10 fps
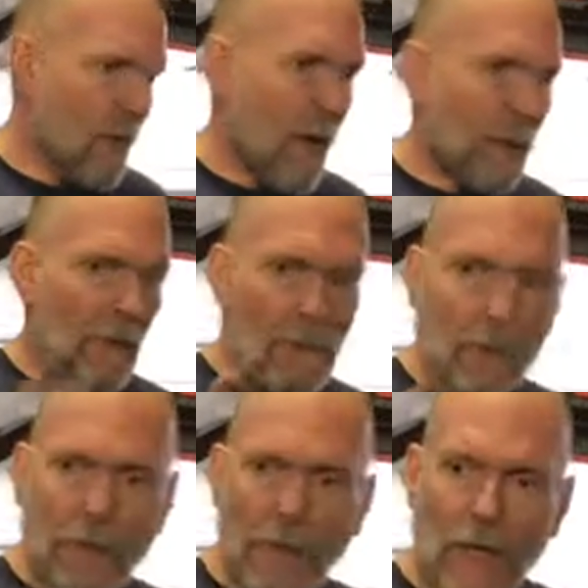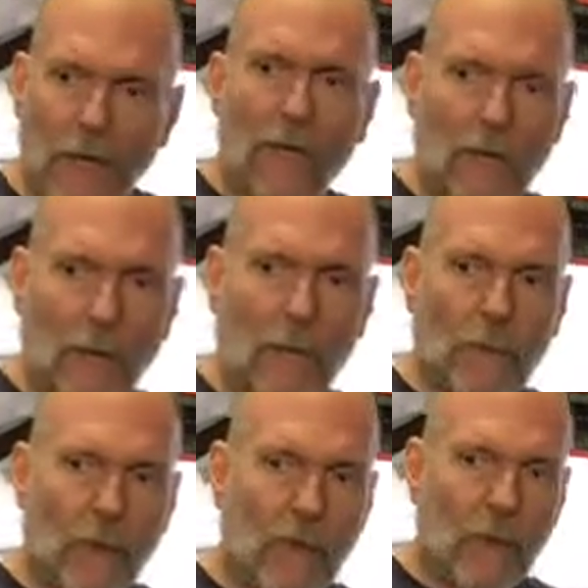going to be putting on the
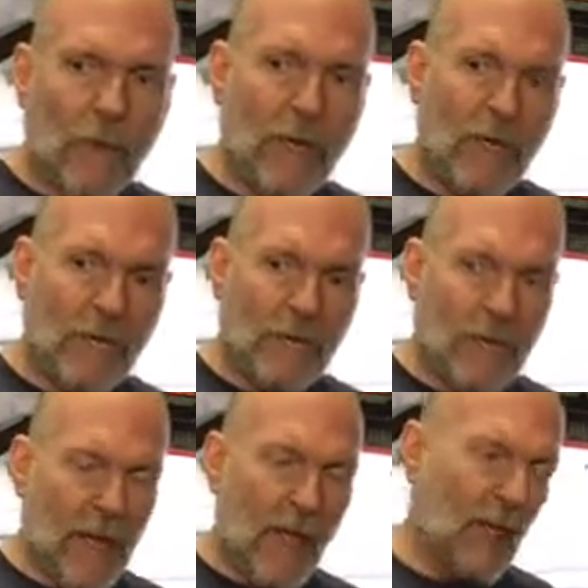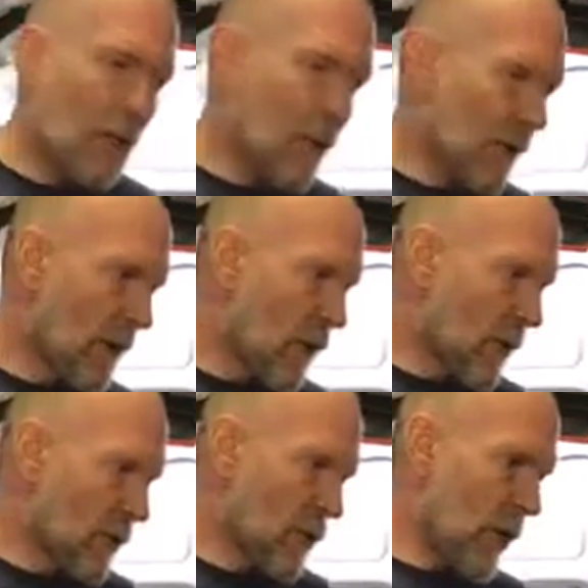aluminum fabricated intake.
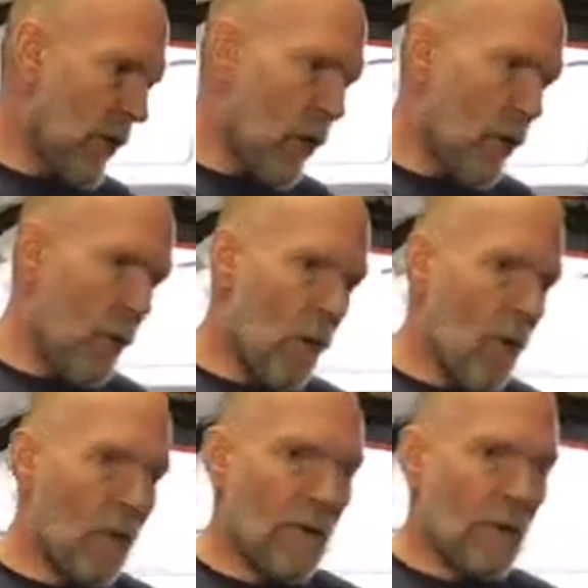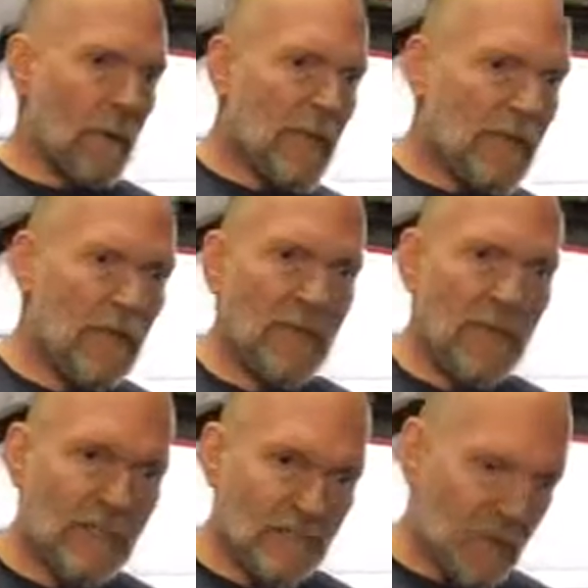So the
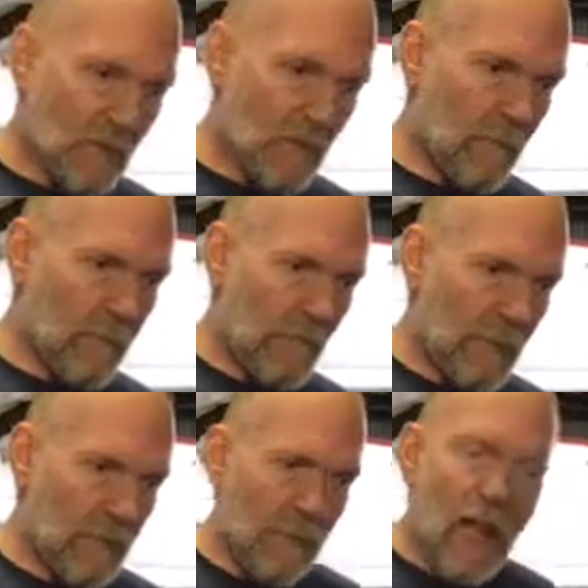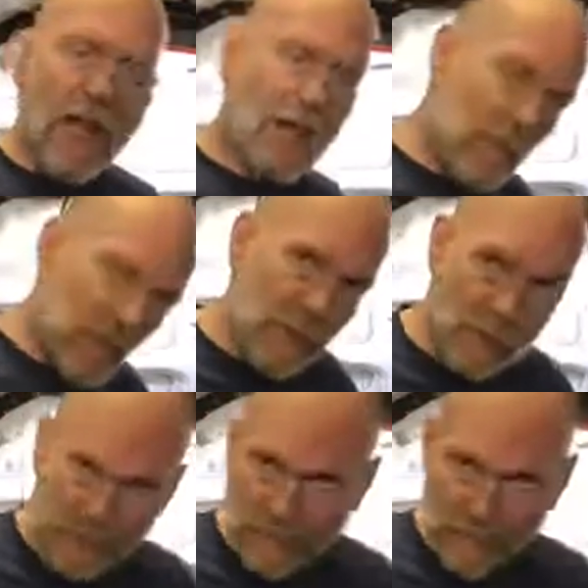PCV system is not going to be
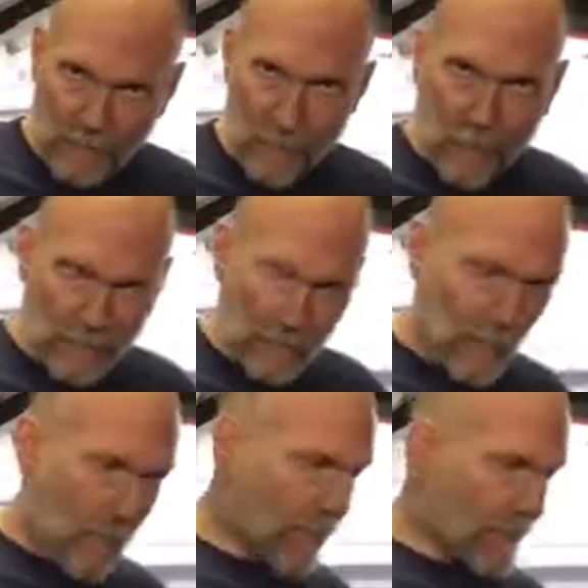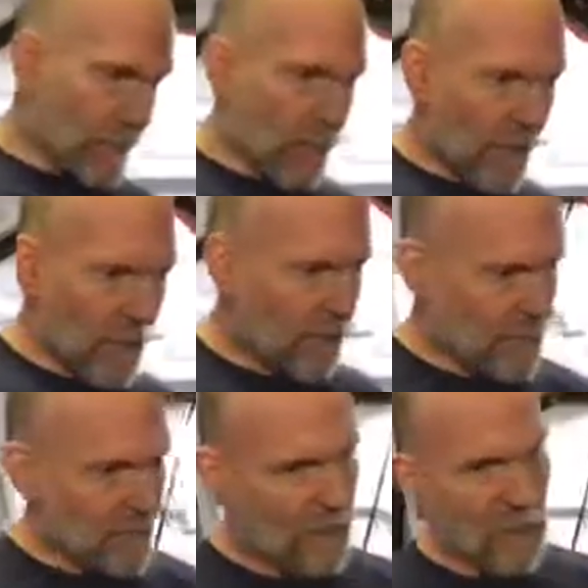used anymore. So positive
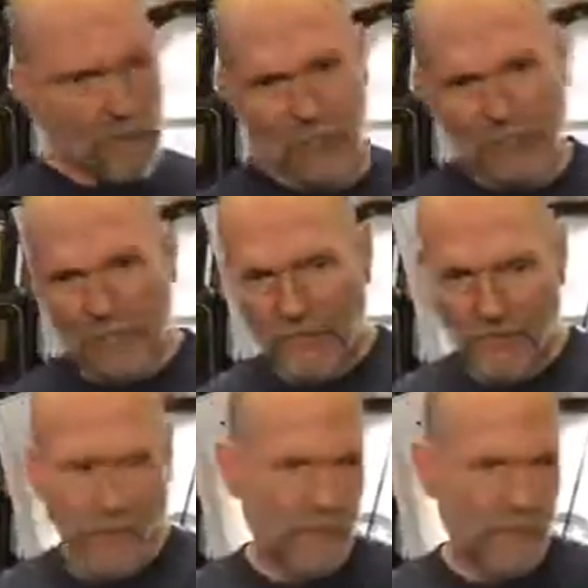crankcase ventilation is